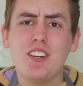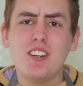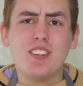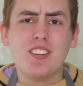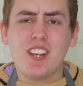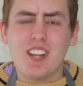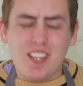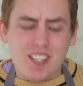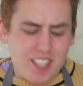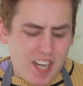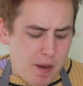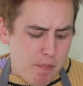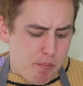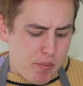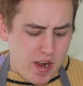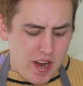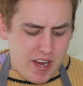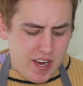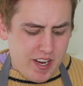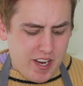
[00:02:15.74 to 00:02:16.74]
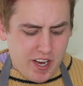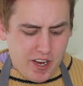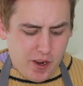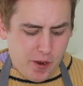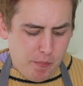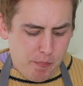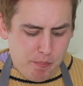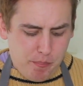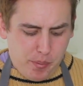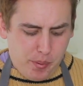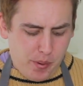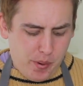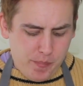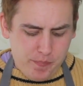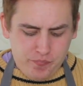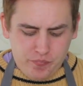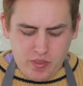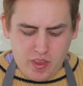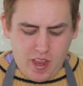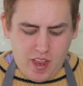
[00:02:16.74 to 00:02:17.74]
you just gotta start breaking it up.
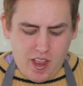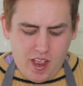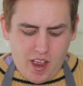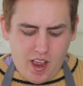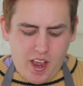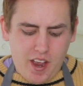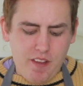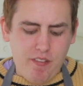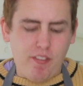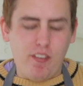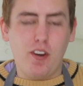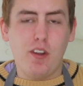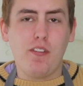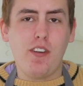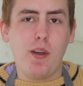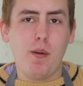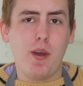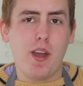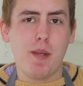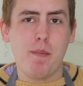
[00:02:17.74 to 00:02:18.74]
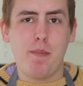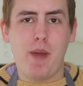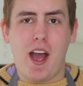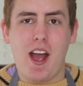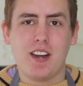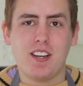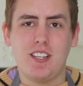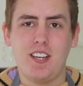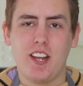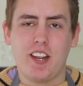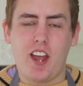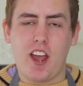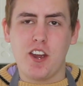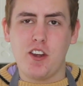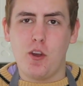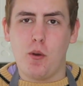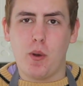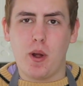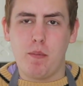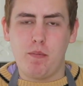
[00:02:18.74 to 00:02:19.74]
I love how I'm acting like
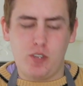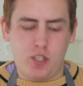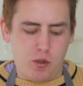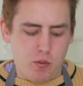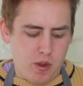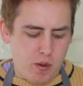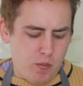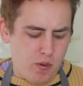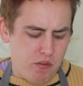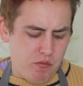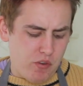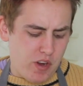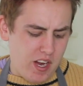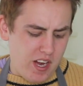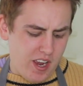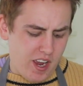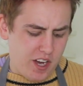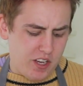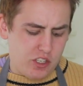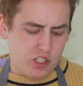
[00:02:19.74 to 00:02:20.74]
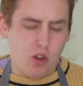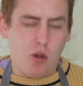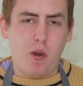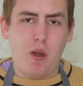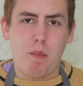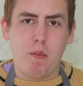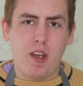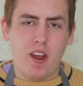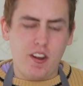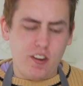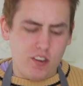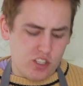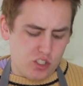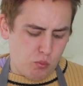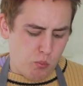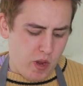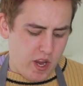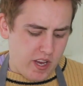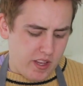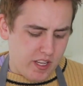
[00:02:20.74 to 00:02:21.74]
I know what I'm doing when really I don't. I'm kind of
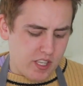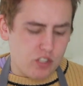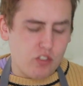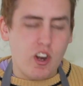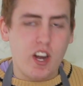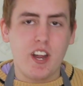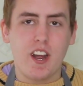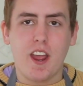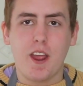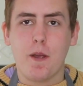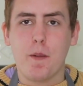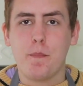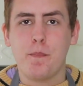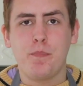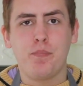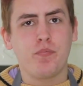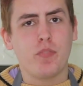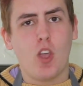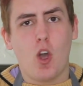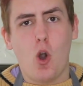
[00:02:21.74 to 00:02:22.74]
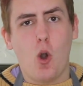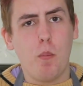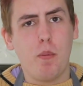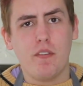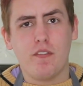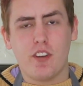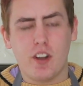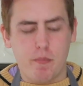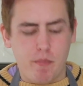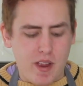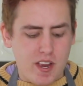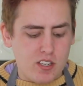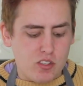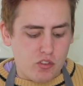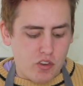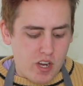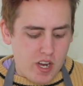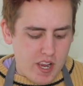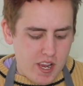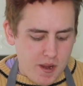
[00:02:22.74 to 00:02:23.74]
just winging this right now. Hoping for the
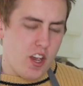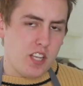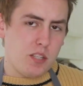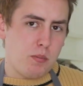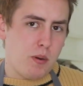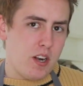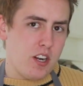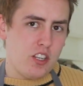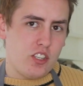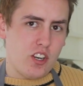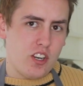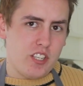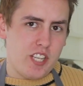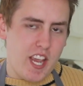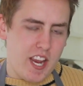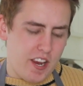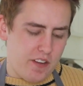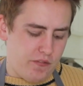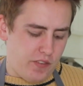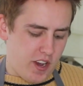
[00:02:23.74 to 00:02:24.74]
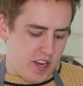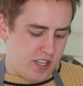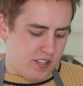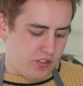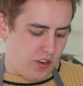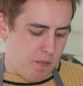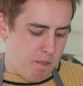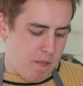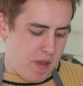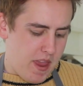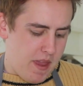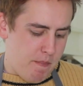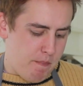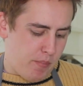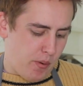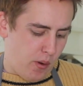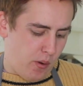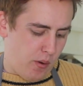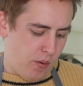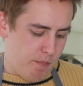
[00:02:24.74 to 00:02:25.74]
best really. You guys probably shouldn't take advice from
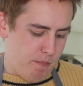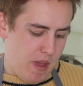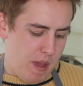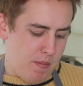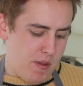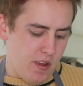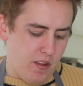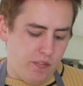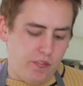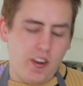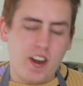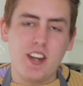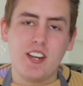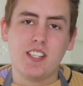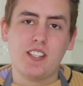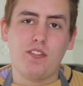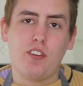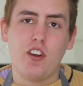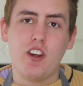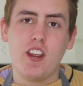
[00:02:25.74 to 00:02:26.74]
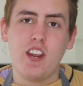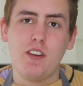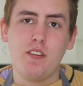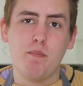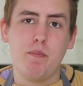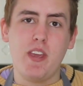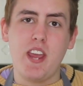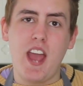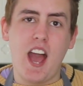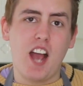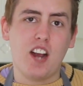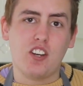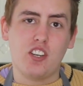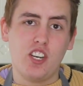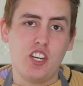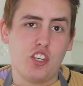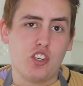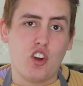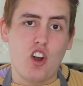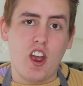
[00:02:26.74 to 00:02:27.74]
me, but maybe you'll find this funny, me
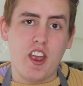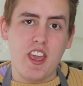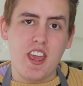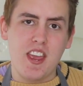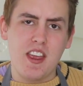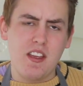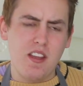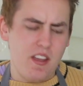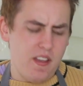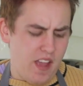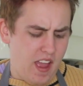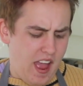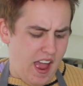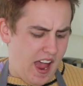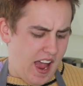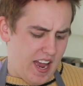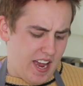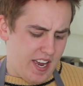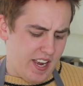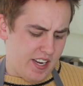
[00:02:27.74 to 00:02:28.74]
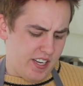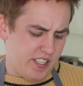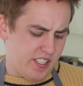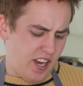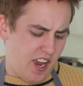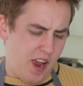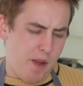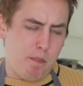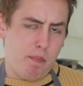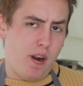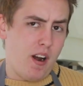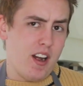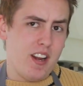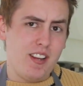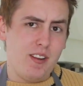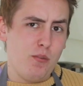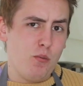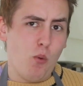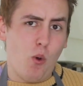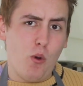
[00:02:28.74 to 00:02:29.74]
actually trying, and I
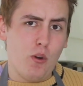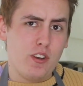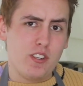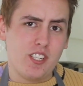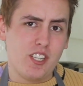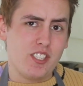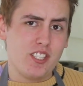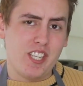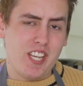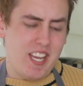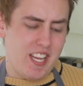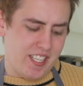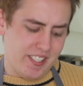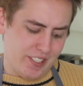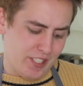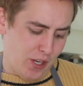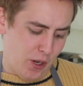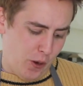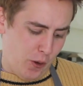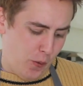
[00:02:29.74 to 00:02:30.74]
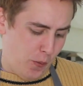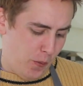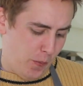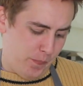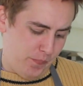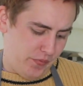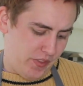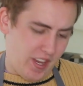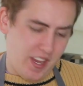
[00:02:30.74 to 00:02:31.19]
probably won't succeed, so